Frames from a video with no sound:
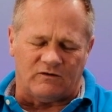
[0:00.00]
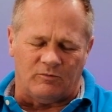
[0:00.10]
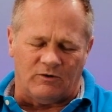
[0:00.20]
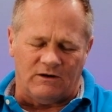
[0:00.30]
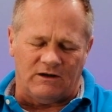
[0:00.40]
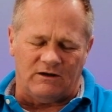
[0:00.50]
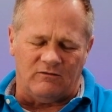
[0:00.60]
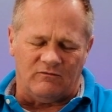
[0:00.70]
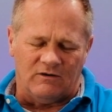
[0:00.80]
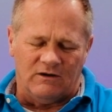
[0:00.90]
to
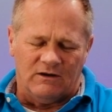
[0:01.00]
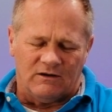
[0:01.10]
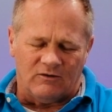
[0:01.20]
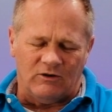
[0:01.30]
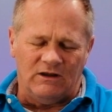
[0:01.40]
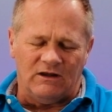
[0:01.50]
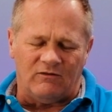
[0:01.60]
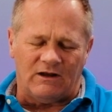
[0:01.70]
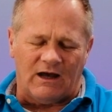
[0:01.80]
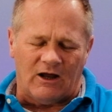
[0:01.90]
believe that we live
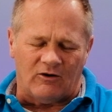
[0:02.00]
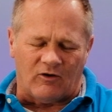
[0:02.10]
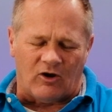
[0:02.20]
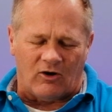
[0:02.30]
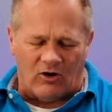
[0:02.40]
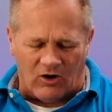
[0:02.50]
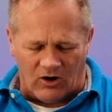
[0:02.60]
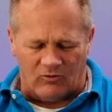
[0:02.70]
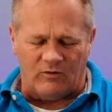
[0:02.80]
it out of our heart.